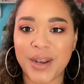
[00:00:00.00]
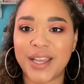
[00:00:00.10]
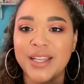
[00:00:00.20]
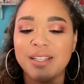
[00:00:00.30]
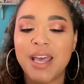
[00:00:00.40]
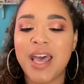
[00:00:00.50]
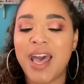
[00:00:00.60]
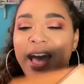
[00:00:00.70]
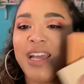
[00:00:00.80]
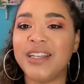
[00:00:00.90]

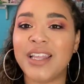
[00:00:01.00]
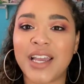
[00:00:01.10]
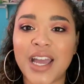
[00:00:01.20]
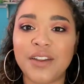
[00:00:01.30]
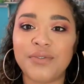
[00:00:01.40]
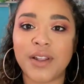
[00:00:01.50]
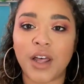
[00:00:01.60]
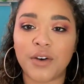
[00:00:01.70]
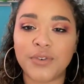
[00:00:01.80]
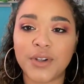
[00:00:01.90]
and they kind of fell
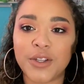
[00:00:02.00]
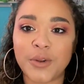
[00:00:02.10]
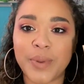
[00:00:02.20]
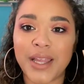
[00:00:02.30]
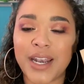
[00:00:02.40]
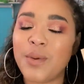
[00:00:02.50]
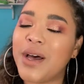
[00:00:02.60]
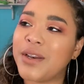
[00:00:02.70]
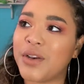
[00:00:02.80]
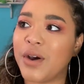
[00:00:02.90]
off for a little bit. No,
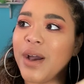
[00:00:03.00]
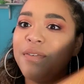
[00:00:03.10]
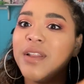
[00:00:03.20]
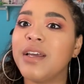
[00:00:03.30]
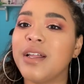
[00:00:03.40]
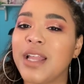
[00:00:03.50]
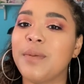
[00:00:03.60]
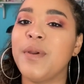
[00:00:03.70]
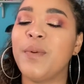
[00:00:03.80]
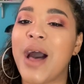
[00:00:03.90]
I don't know. I feel like a lot of people